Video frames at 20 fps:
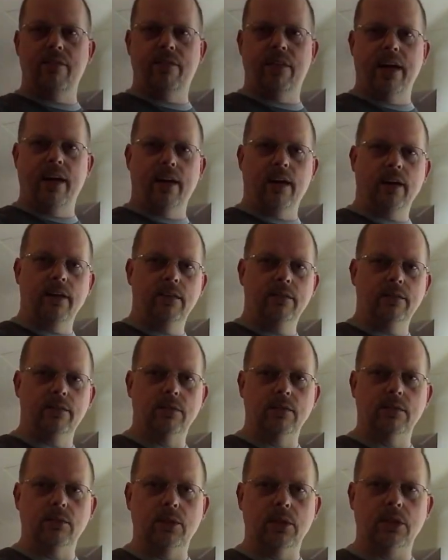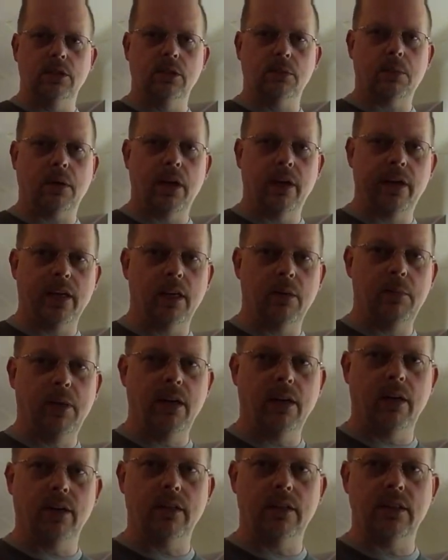of there, which is probably going to
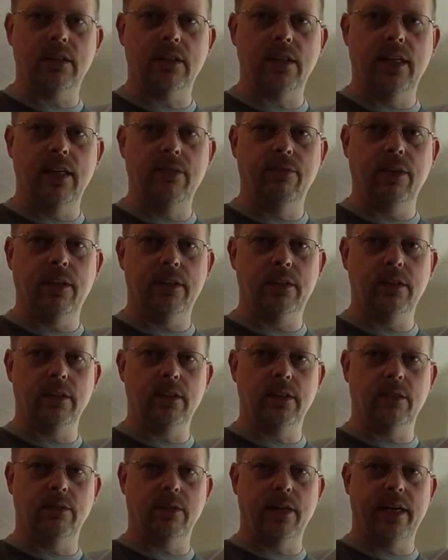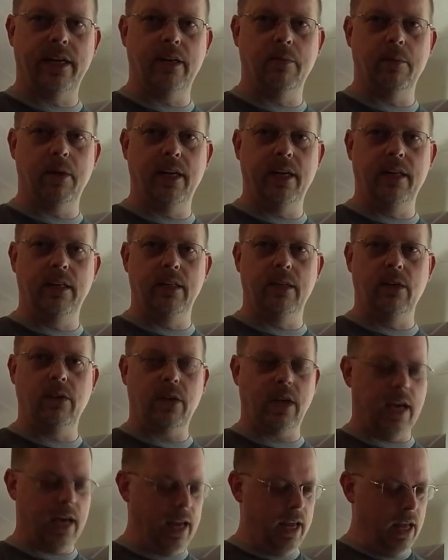be hard to see if I turn it right, you might.
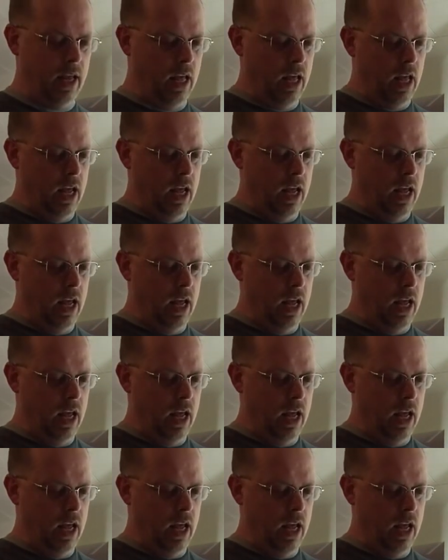Okay.